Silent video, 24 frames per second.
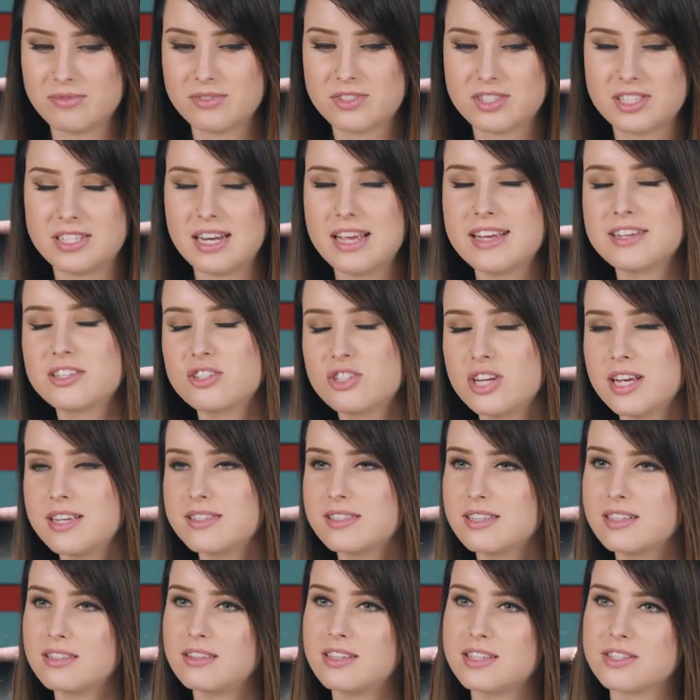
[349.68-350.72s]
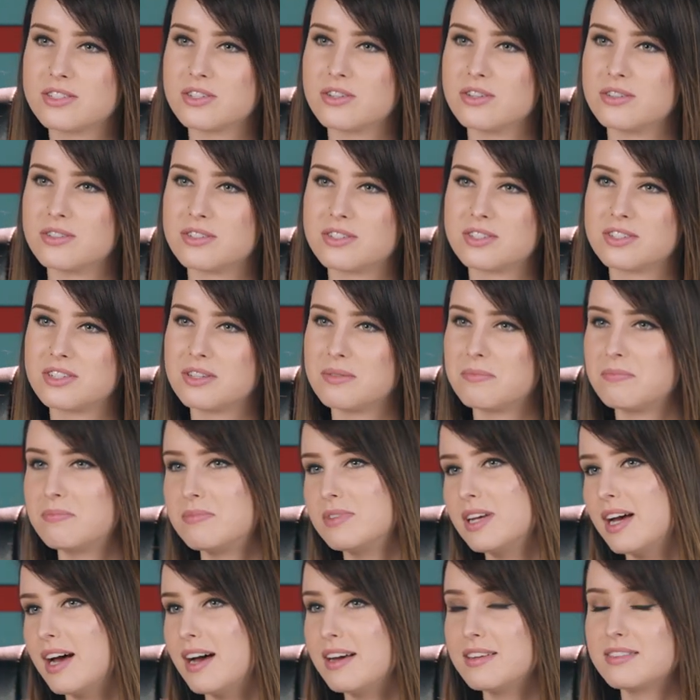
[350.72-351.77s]
snakes chasing lizards to
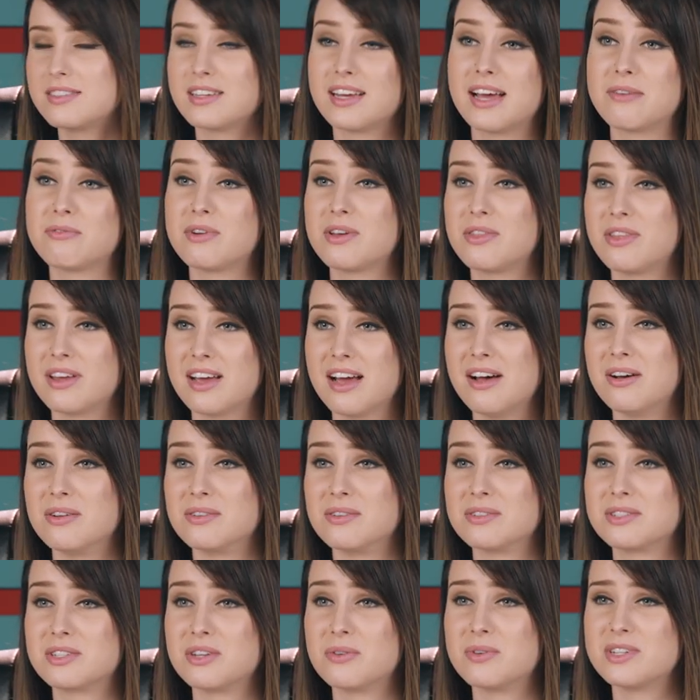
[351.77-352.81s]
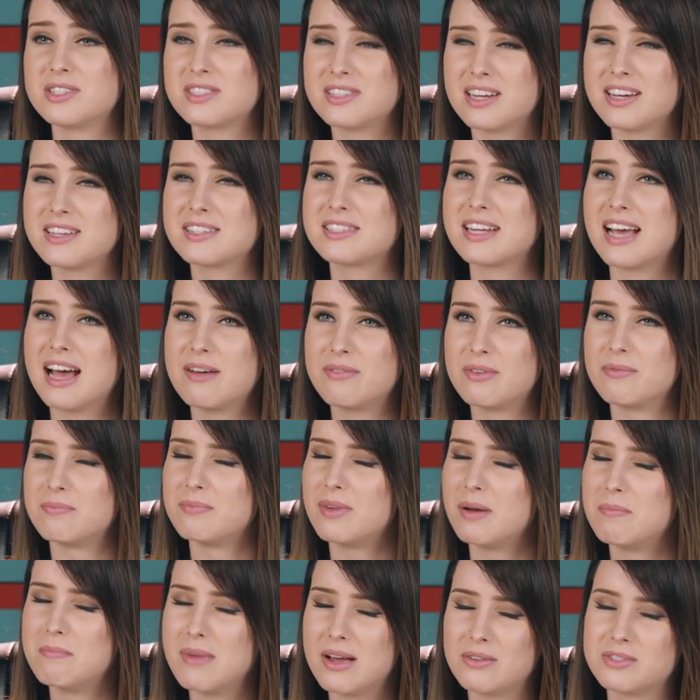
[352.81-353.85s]
everything else. So it's nice to have
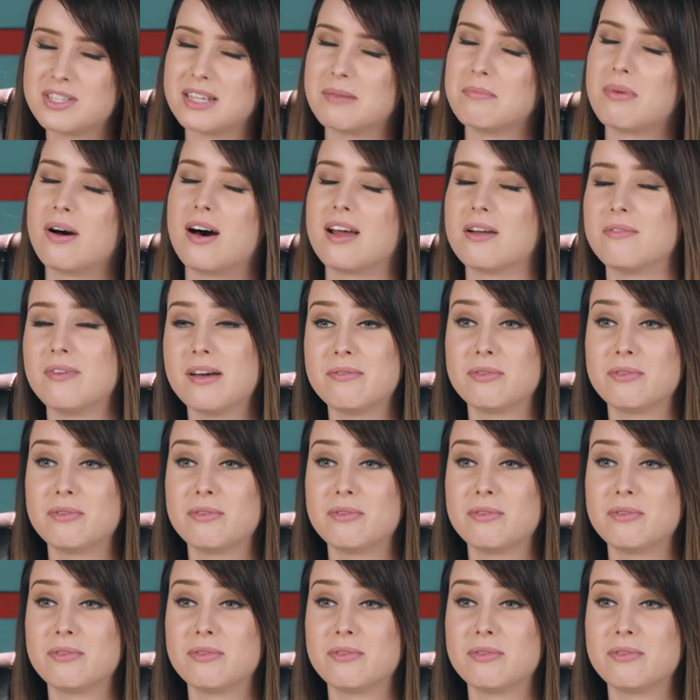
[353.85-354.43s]
a melting pot of